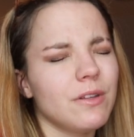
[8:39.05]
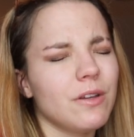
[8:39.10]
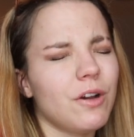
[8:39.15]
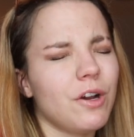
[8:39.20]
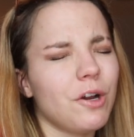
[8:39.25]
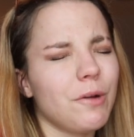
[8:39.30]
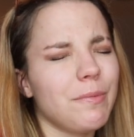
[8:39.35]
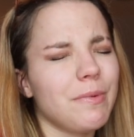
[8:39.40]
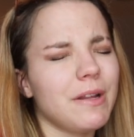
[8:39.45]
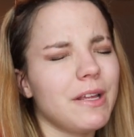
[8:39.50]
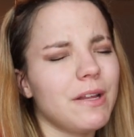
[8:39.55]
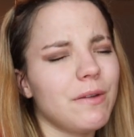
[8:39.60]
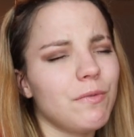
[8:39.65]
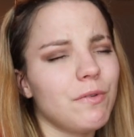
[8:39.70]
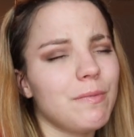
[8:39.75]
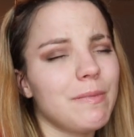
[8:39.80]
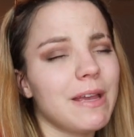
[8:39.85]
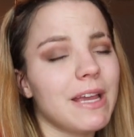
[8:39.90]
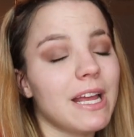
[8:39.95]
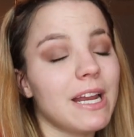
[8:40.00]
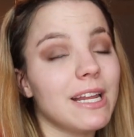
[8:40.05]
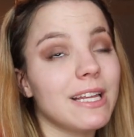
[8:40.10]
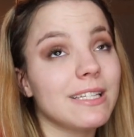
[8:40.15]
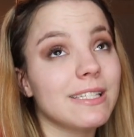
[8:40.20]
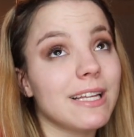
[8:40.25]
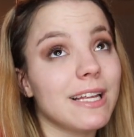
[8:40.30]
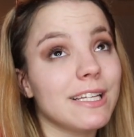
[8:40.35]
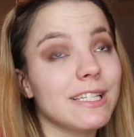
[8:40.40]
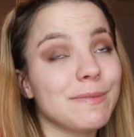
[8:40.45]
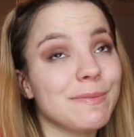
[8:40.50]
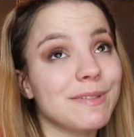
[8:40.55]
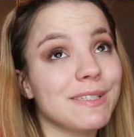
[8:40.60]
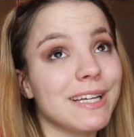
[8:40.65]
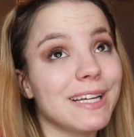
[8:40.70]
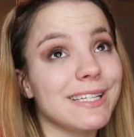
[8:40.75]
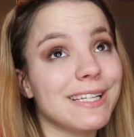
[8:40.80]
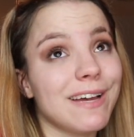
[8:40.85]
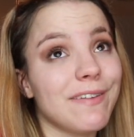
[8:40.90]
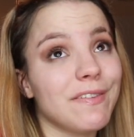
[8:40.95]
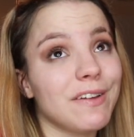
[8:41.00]
carpet in would make any sense
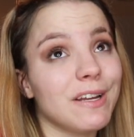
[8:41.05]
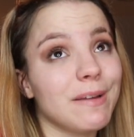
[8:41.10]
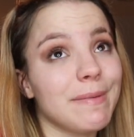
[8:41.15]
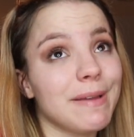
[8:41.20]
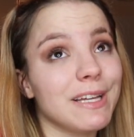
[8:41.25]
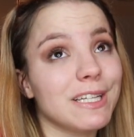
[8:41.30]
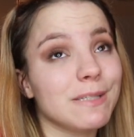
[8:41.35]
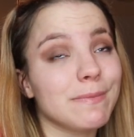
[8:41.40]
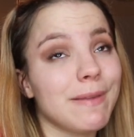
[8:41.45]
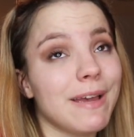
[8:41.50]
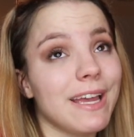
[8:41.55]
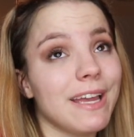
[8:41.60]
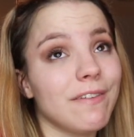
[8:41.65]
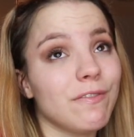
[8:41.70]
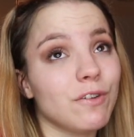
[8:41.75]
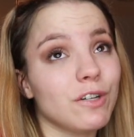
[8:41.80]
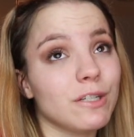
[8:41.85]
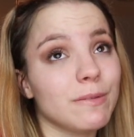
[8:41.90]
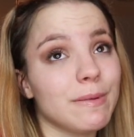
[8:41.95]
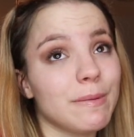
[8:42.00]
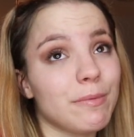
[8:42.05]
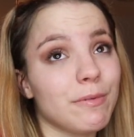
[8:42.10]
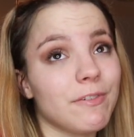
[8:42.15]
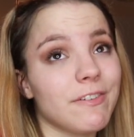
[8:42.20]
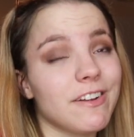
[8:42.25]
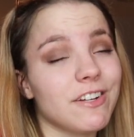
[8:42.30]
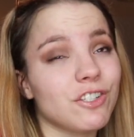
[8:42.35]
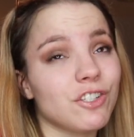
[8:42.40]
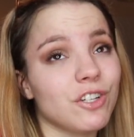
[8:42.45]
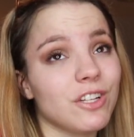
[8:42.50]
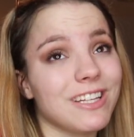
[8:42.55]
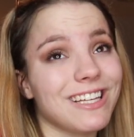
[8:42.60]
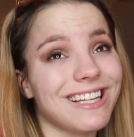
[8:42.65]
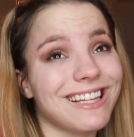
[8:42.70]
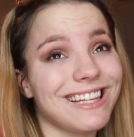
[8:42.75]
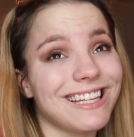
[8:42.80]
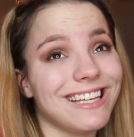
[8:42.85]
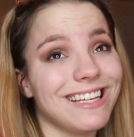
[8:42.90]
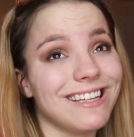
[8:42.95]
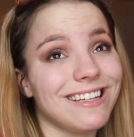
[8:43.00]
besides having to make us pay for it to be professionally
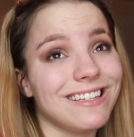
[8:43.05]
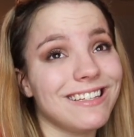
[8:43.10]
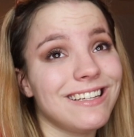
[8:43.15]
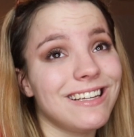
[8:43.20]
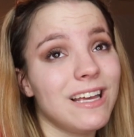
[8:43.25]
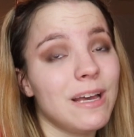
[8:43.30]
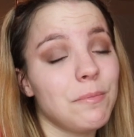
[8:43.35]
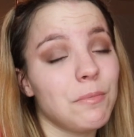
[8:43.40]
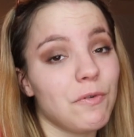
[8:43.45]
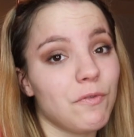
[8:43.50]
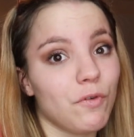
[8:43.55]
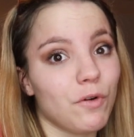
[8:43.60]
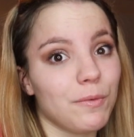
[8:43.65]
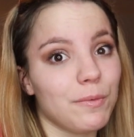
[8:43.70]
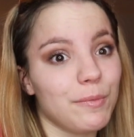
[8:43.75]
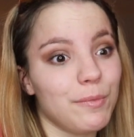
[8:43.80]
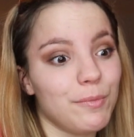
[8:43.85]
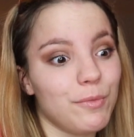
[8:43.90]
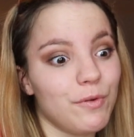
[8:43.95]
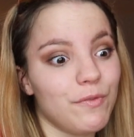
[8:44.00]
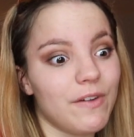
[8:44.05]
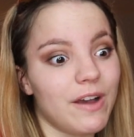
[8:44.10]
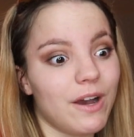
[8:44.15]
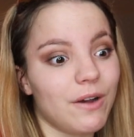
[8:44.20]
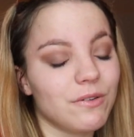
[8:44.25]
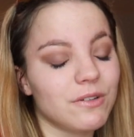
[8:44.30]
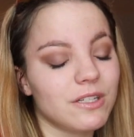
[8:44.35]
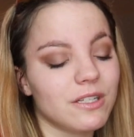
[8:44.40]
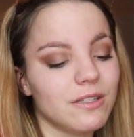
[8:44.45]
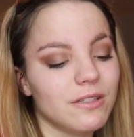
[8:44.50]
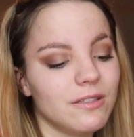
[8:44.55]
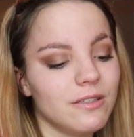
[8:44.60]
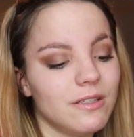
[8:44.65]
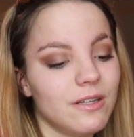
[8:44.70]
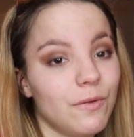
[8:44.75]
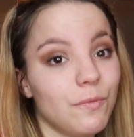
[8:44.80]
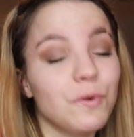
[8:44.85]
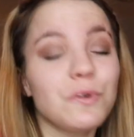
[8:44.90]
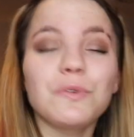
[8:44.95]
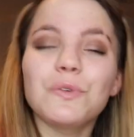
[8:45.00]
cleaned before we move out,
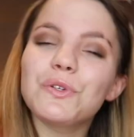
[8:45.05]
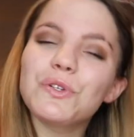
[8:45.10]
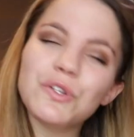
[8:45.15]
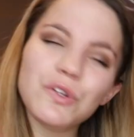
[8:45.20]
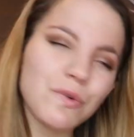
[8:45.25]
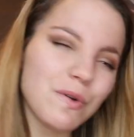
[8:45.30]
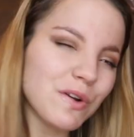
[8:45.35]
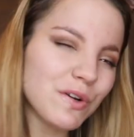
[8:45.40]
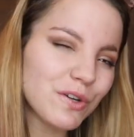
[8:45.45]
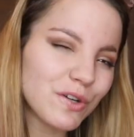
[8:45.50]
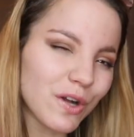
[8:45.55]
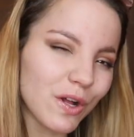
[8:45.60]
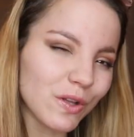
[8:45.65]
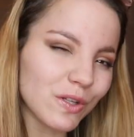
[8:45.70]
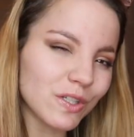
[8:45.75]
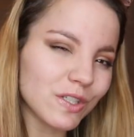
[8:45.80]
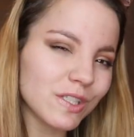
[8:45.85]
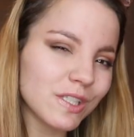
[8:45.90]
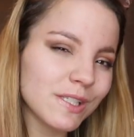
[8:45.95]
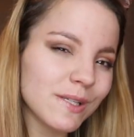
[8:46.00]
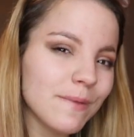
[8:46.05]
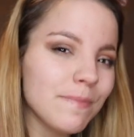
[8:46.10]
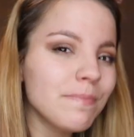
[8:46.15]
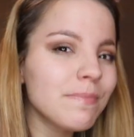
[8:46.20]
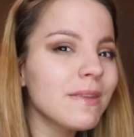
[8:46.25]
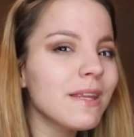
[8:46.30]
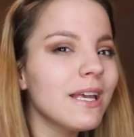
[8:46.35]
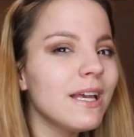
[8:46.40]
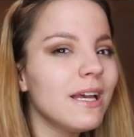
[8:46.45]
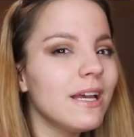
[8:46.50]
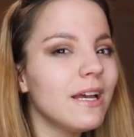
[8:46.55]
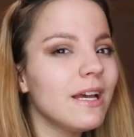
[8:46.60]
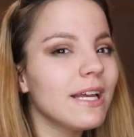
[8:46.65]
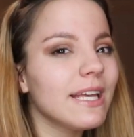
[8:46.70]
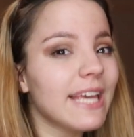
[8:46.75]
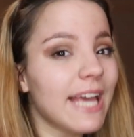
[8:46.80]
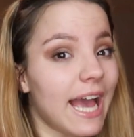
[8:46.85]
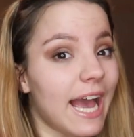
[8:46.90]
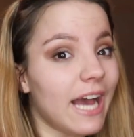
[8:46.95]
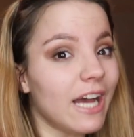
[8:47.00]
which was $200
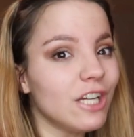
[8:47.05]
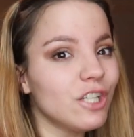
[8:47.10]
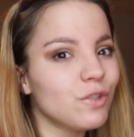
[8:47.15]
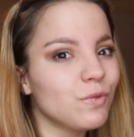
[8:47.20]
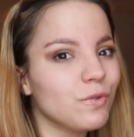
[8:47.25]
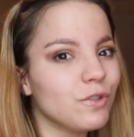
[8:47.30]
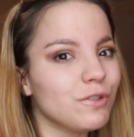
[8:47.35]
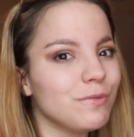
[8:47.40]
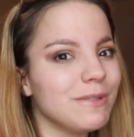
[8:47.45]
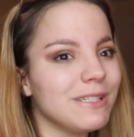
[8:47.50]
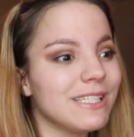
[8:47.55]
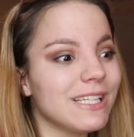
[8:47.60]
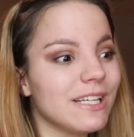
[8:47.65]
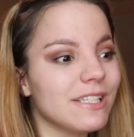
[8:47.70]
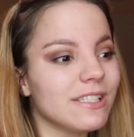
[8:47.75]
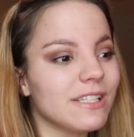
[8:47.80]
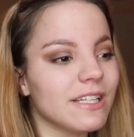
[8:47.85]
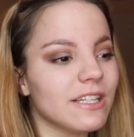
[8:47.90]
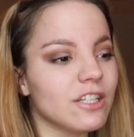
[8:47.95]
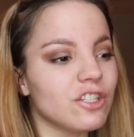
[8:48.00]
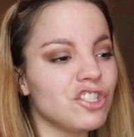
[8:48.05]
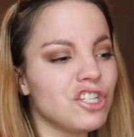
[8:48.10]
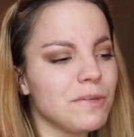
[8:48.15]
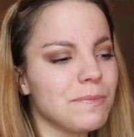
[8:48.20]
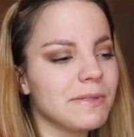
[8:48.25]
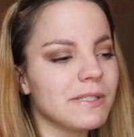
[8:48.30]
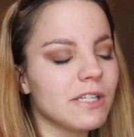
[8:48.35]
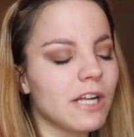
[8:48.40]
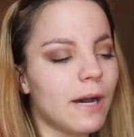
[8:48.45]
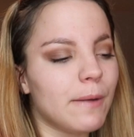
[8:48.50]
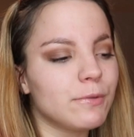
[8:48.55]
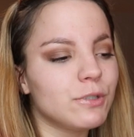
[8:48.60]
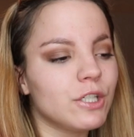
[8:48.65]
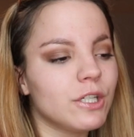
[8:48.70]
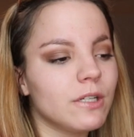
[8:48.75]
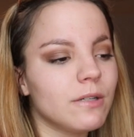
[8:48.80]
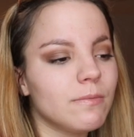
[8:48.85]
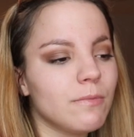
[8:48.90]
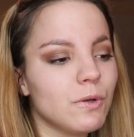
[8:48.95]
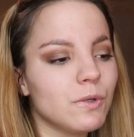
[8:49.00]
cash, which means that's like the cheapest
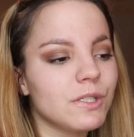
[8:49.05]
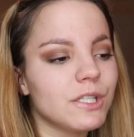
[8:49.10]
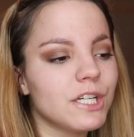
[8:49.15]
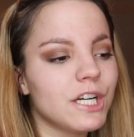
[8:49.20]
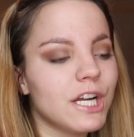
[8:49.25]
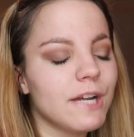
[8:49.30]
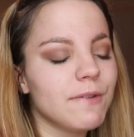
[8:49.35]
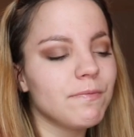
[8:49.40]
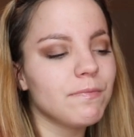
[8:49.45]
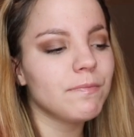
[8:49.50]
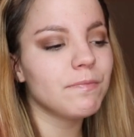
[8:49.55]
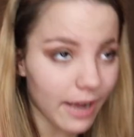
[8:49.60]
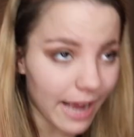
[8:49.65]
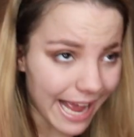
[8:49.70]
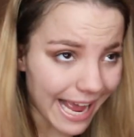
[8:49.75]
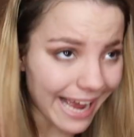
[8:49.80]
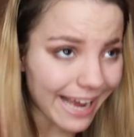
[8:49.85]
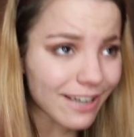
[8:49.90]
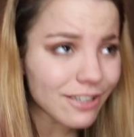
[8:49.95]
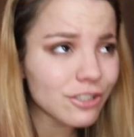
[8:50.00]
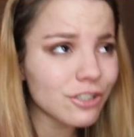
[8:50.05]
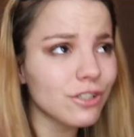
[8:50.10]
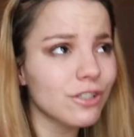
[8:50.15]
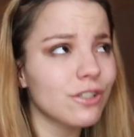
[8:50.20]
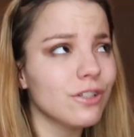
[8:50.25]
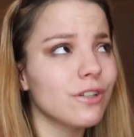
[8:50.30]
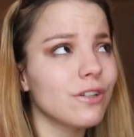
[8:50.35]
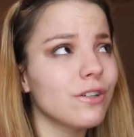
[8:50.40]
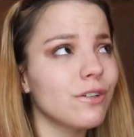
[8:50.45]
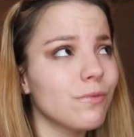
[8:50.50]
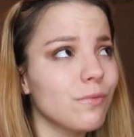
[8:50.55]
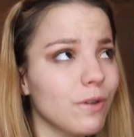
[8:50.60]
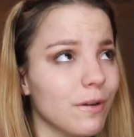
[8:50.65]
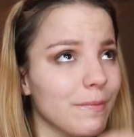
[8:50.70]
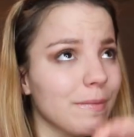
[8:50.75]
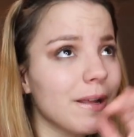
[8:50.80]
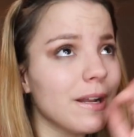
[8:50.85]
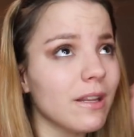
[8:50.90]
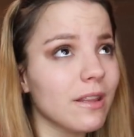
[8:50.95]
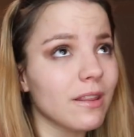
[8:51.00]
option most of the time. Cash would
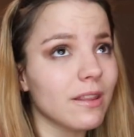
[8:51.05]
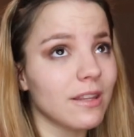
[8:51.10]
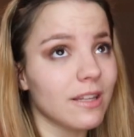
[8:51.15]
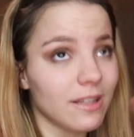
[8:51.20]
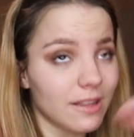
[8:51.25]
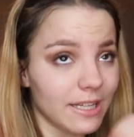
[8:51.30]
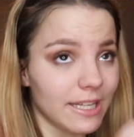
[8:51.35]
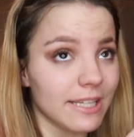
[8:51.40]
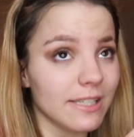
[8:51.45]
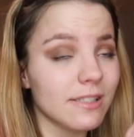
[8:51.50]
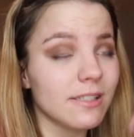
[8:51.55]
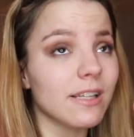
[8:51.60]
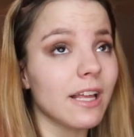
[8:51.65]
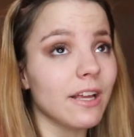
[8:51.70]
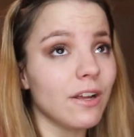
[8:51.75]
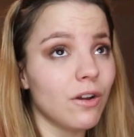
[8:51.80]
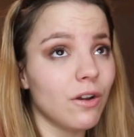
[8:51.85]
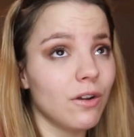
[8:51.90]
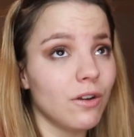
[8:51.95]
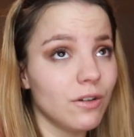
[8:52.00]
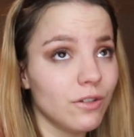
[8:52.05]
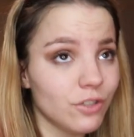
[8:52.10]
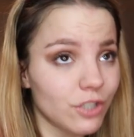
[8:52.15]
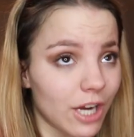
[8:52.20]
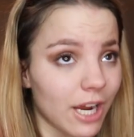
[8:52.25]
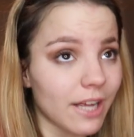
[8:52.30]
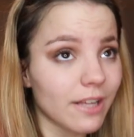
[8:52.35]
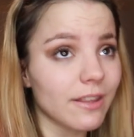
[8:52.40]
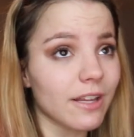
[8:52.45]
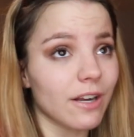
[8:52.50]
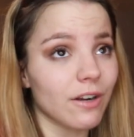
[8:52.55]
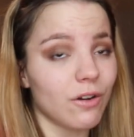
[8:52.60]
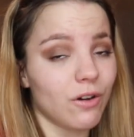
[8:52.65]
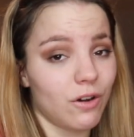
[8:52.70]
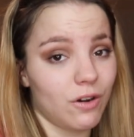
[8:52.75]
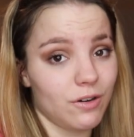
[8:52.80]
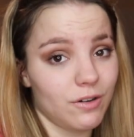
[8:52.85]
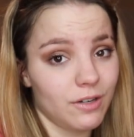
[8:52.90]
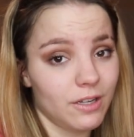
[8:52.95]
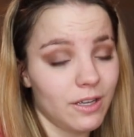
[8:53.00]
have been the least, then check, then
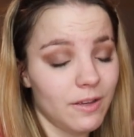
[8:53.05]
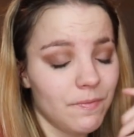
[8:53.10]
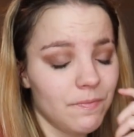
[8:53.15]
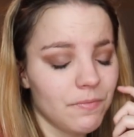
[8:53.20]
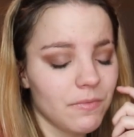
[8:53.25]
card,